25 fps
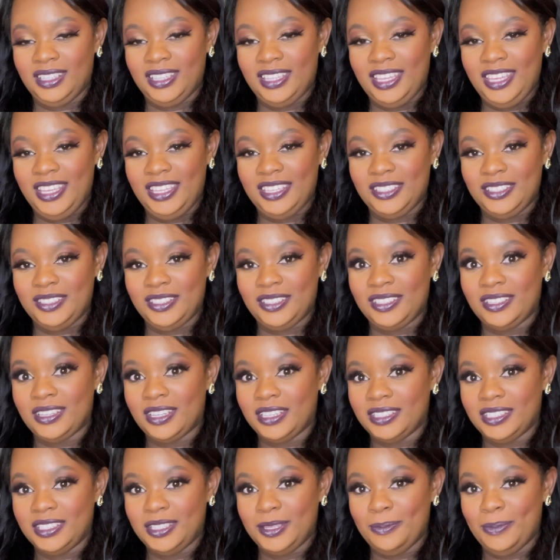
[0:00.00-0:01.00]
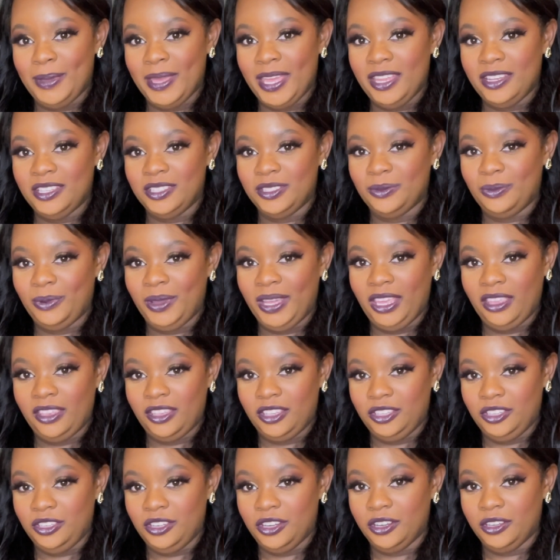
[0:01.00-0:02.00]
It does depend where
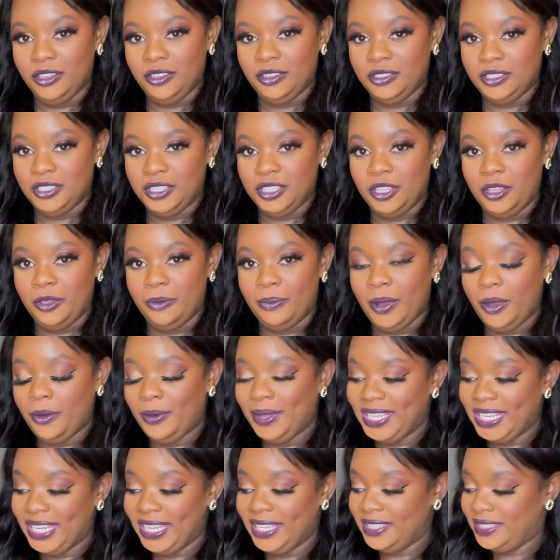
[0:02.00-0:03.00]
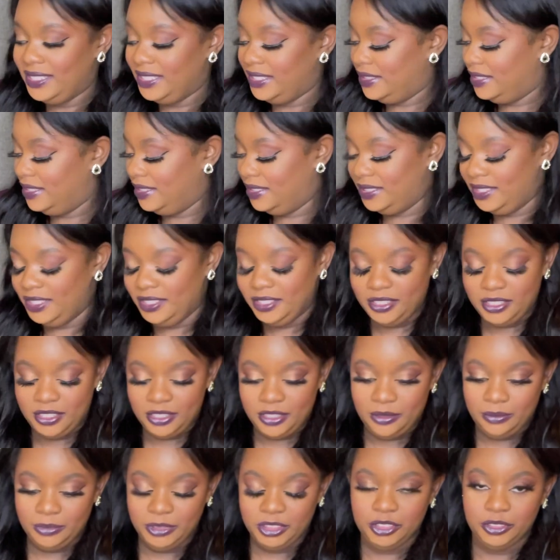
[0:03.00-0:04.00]
you go to, but when I did the
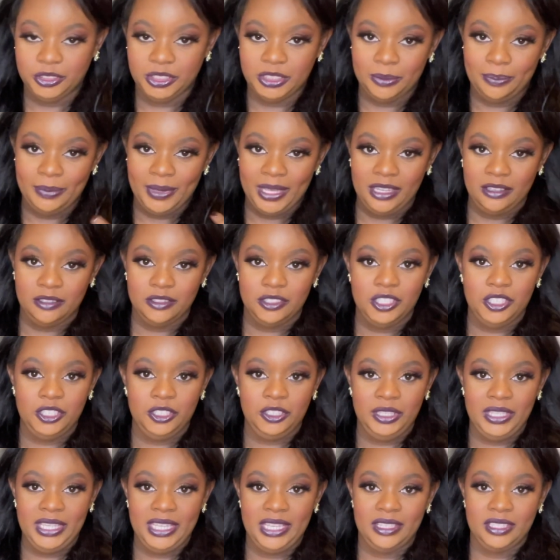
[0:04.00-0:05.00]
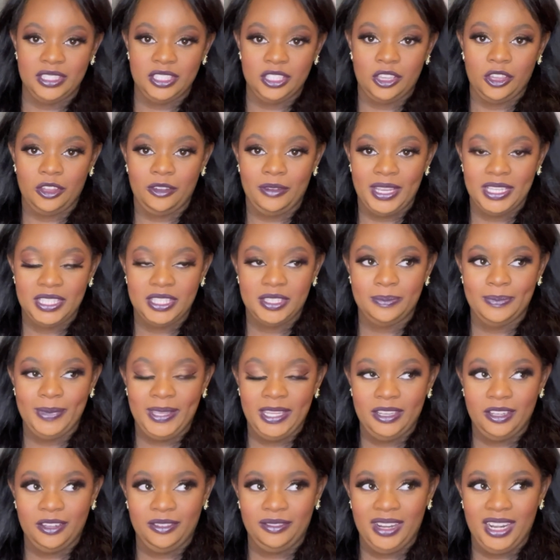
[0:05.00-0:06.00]
system, which was about 2 years ago, I
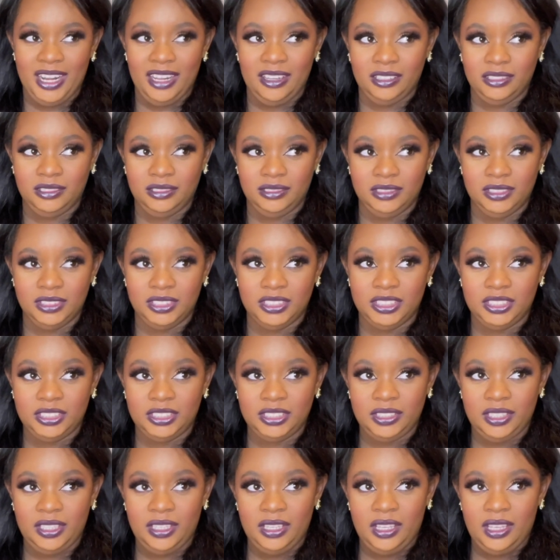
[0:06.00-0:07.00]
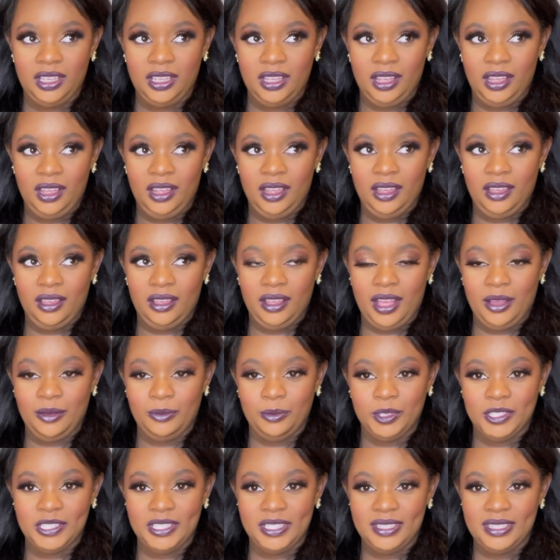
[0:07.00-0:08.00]
spent around, I
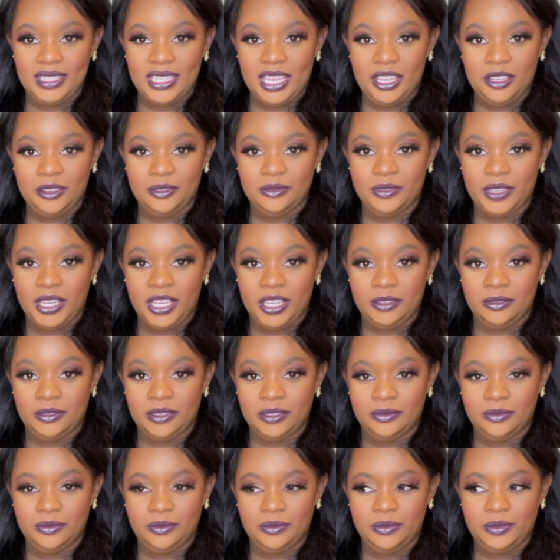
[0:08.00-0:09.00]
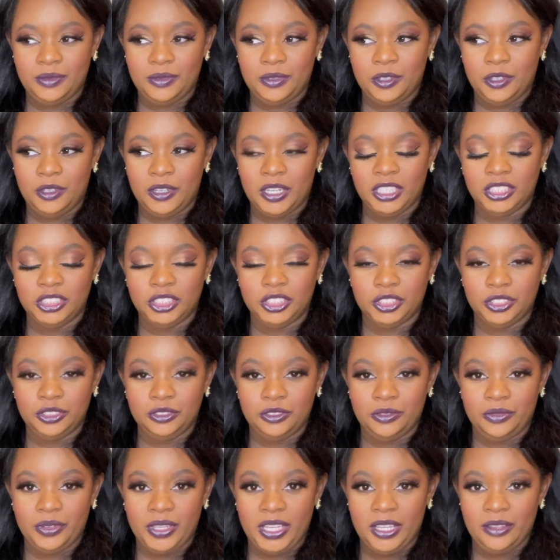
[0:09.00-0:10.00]
want to say 400 or
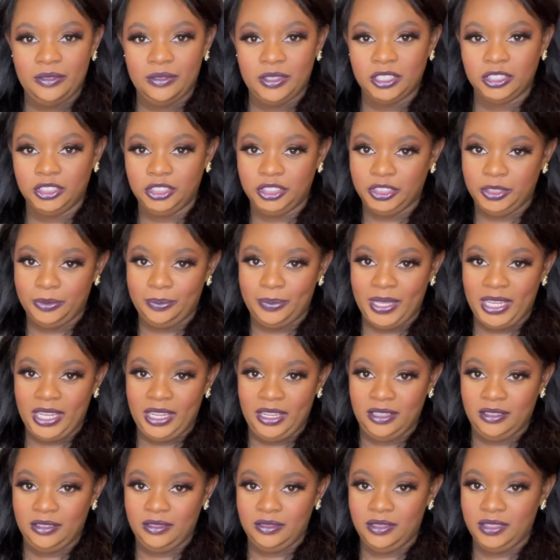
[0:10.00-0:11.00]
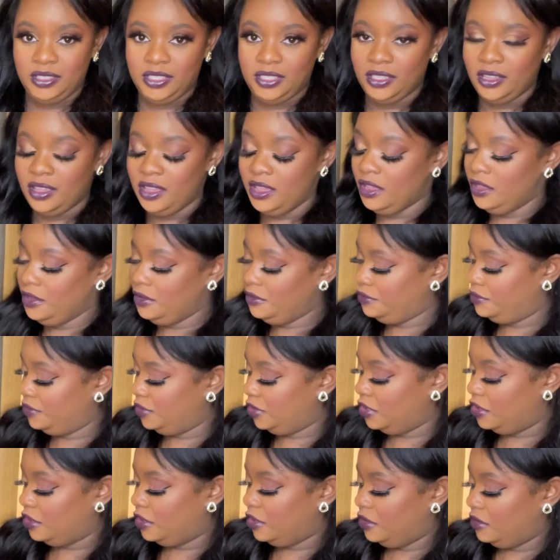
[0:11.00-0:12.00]
500 pounds for the
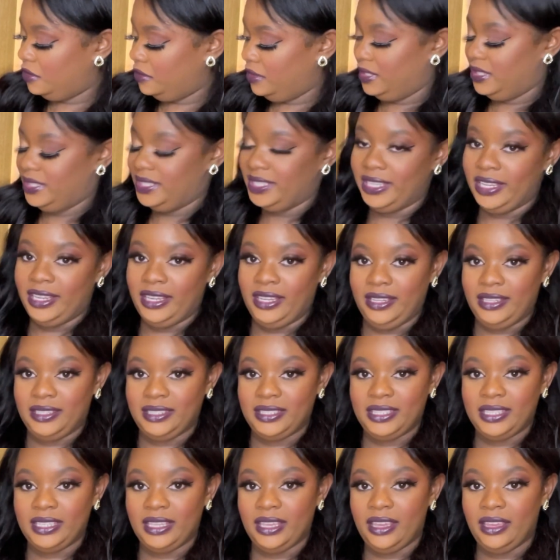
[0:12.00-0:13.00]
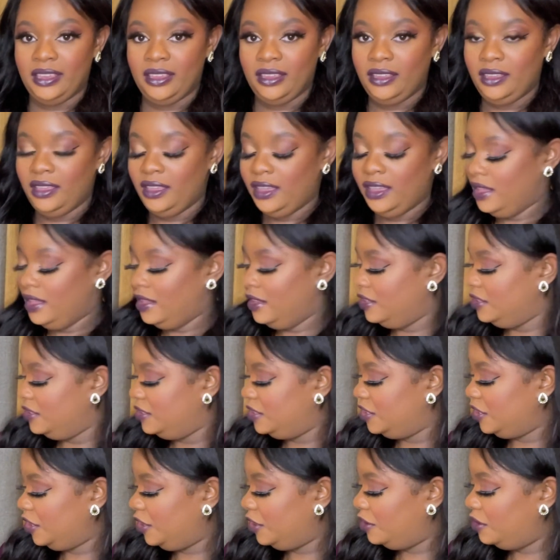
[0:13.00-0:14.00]
whole entire set.
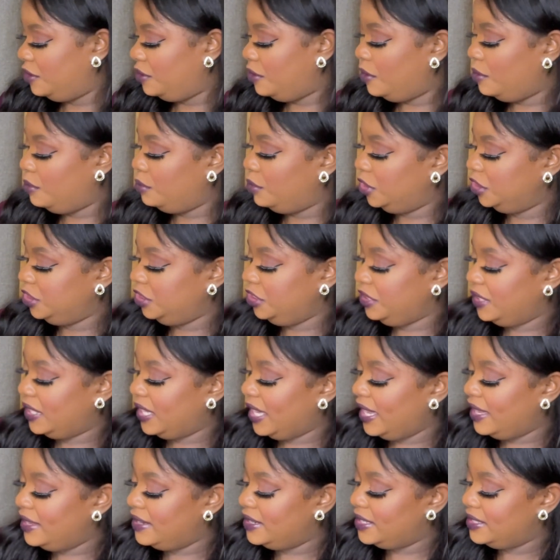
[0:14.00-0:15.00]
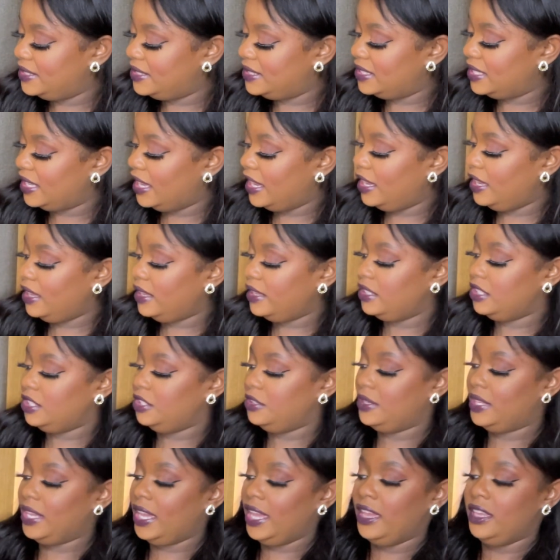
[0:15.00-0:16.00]
So what you get in this set, you
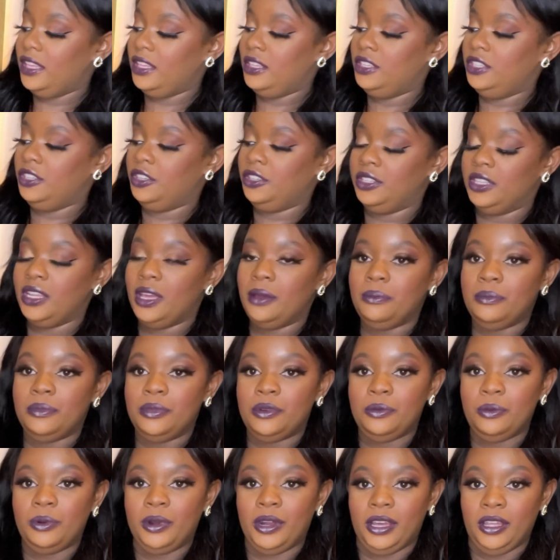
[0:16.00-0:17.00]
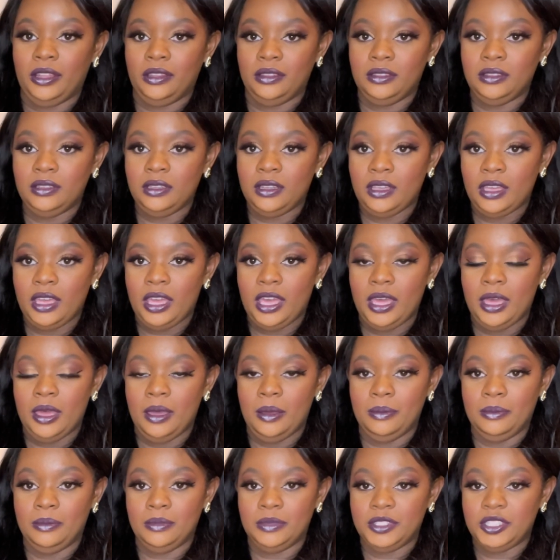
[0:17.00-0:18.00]
get your number one.
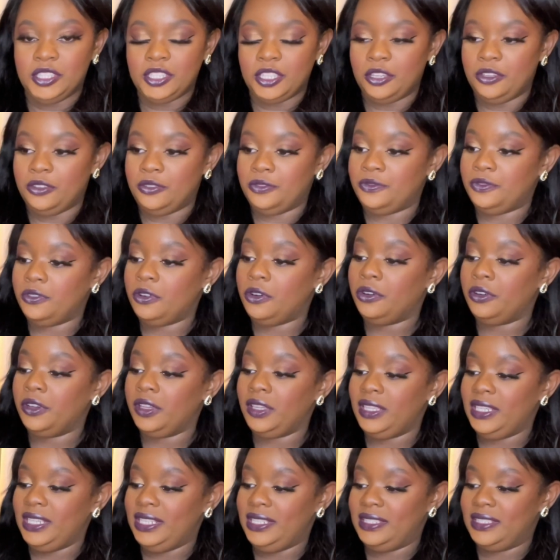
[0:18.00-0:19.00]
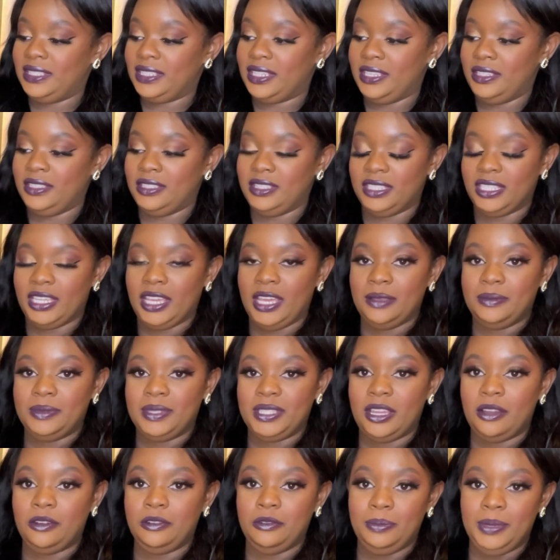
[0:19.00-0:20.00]
So for oily skin types,
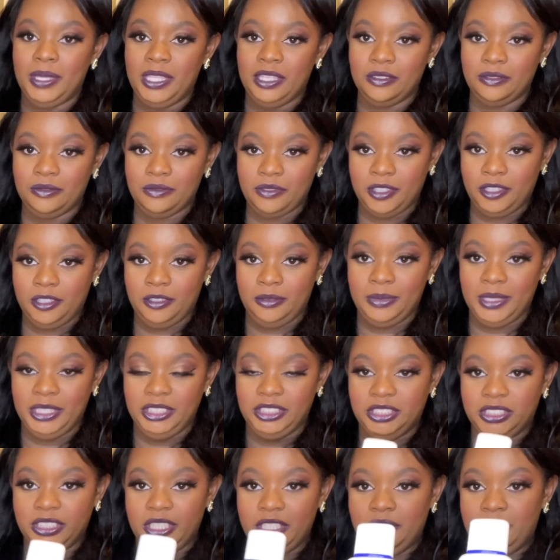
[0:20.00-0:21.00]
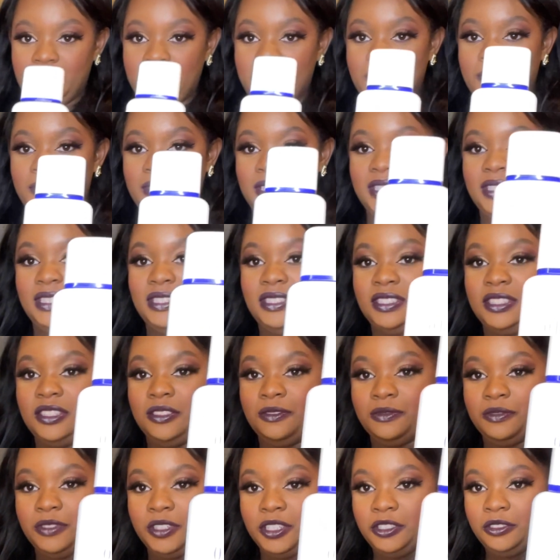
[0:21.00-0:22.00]
that will be the foaming gel. So this is the
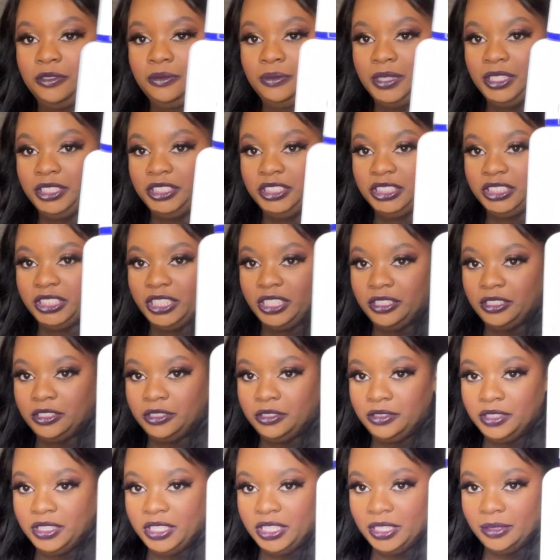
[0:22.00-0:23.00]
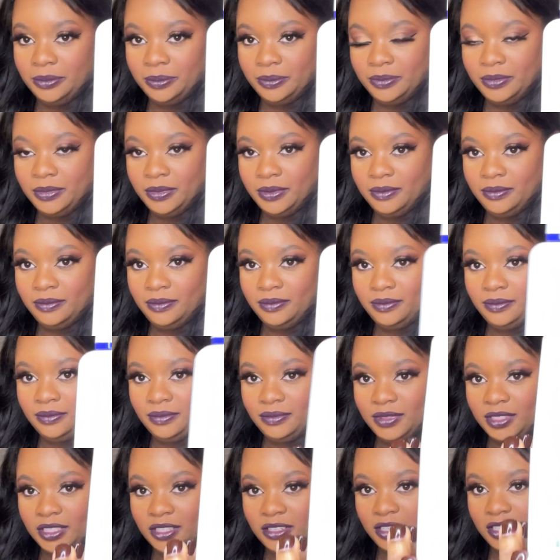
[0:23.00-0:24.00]
foaming gel. You
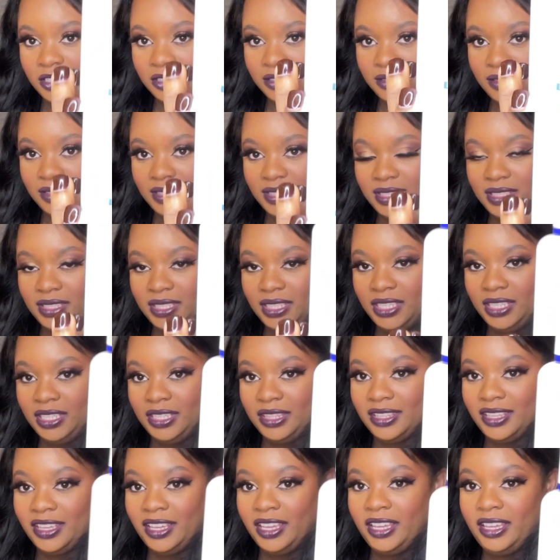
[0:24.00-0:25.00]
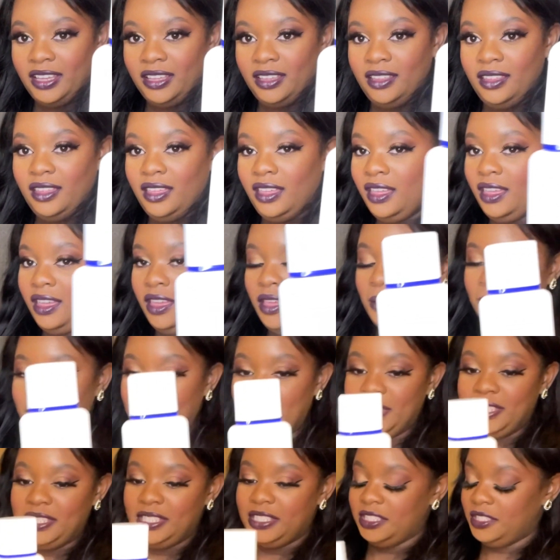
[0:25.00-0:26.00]
can't see that, but
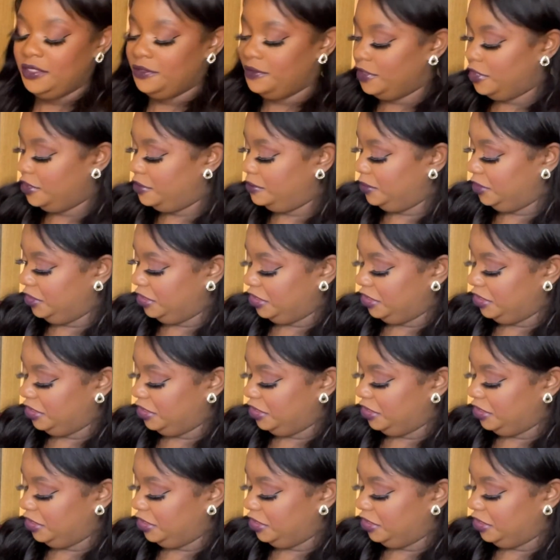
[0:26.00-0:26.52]
this is the foaming